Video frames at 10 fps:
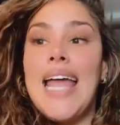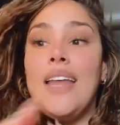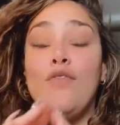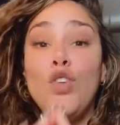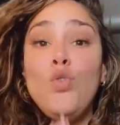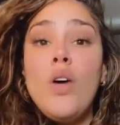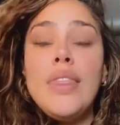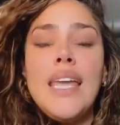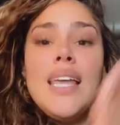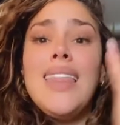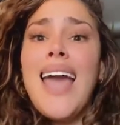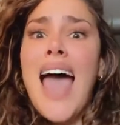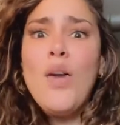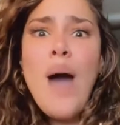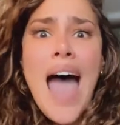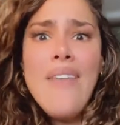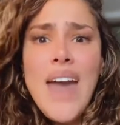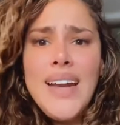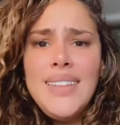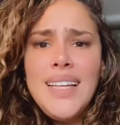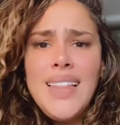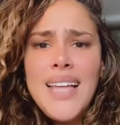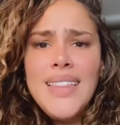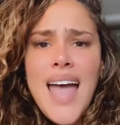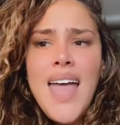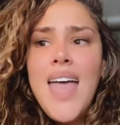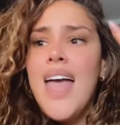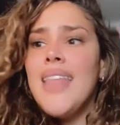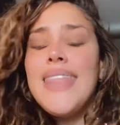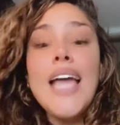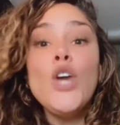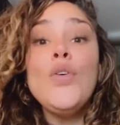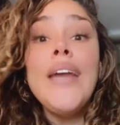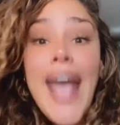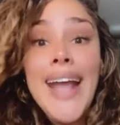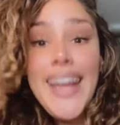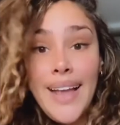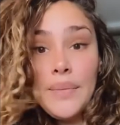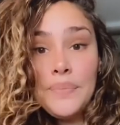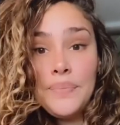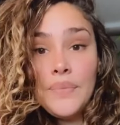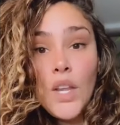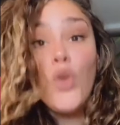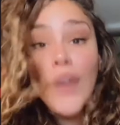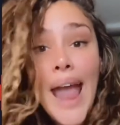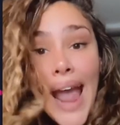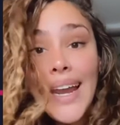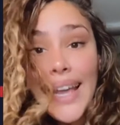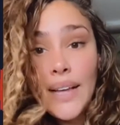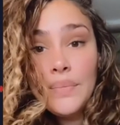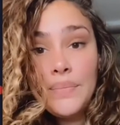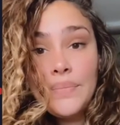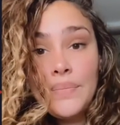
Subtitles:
And if you are thinking like, I don't have anything like that, then create it.